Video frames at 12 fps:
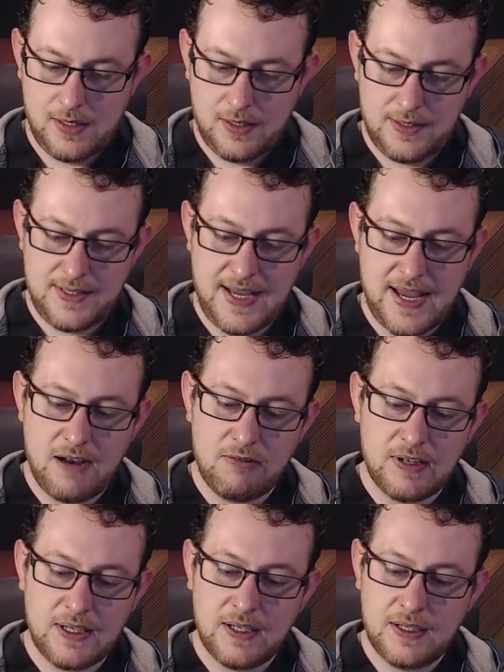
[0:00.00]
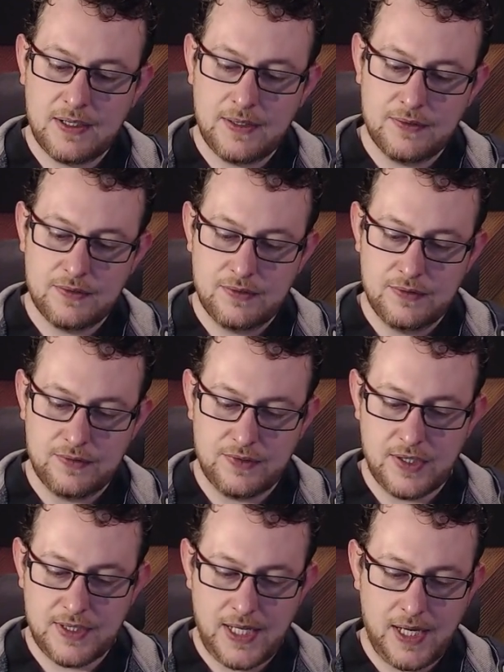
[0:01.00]
tearing
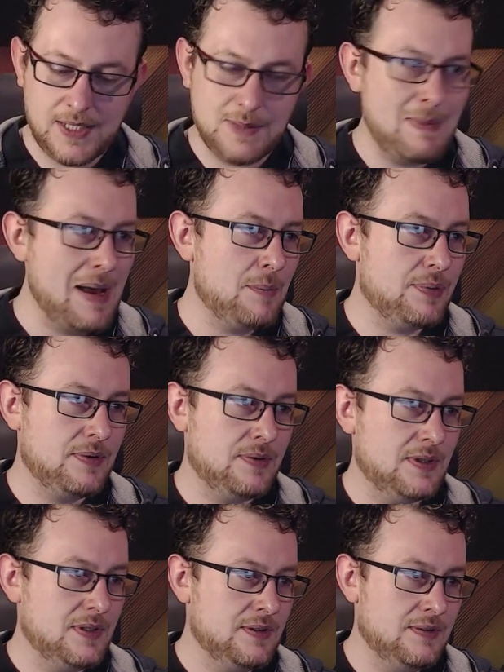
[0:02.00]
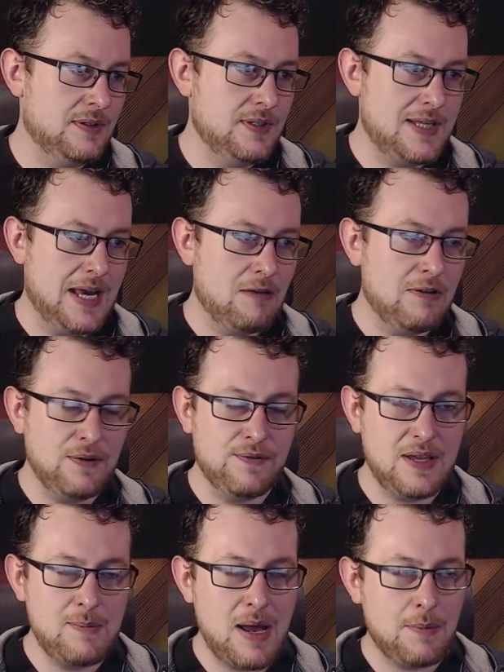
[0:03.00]
vertex map, tearing
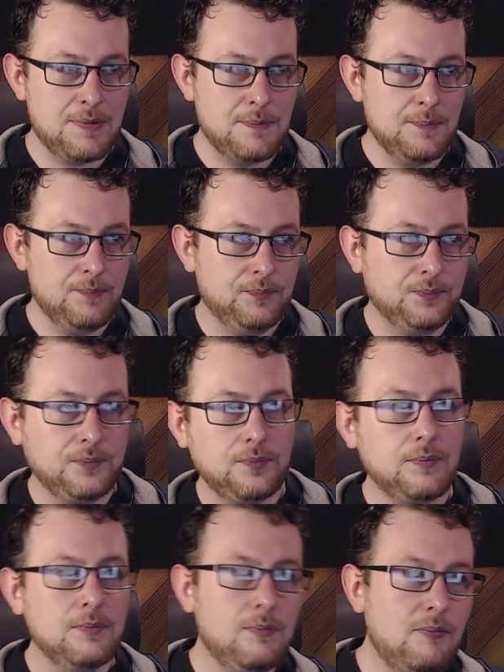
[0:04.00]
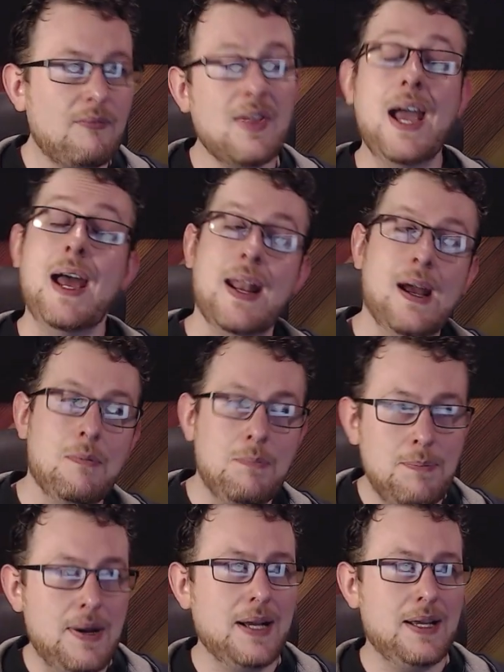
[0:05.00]
VMap. And now
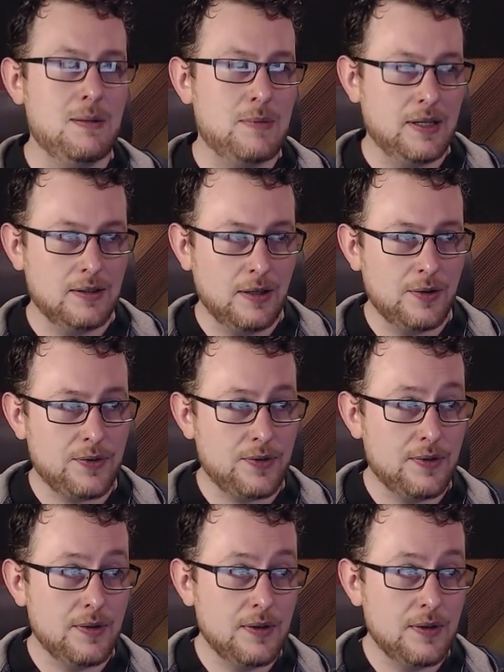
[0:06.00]
back in my cloth,